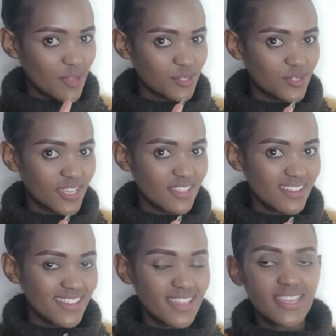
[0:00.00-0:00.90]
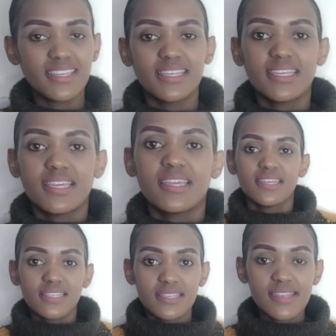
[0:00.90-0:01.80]
Are we together?
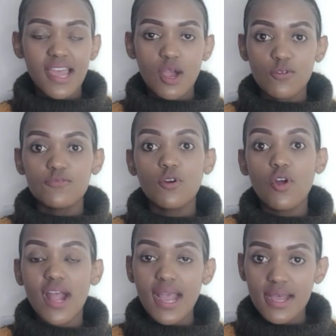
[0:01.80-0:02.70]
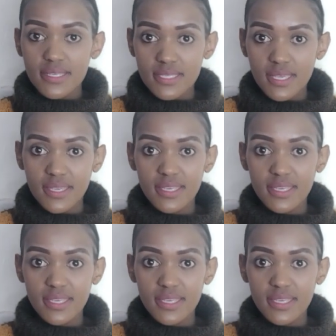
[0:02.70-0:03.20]
Now, for us,